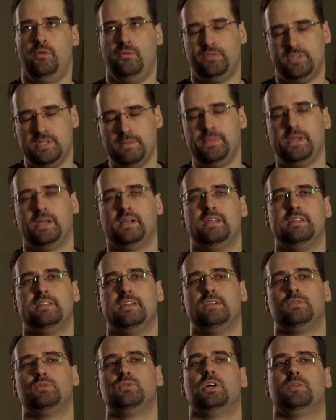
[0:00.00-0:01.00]
typically
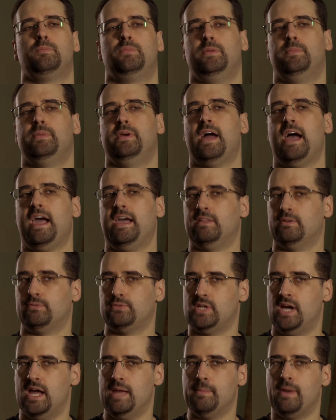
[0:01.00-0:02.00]
they do not prepare ahead of
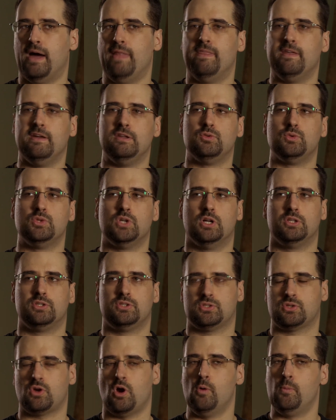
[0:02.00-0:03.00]
time, and they do
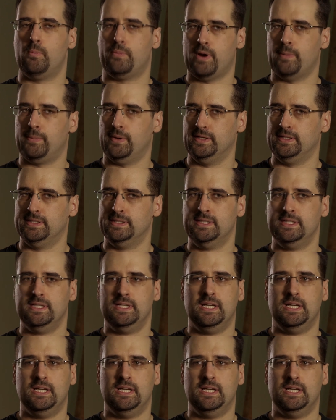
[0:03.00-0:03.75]
not scope properly.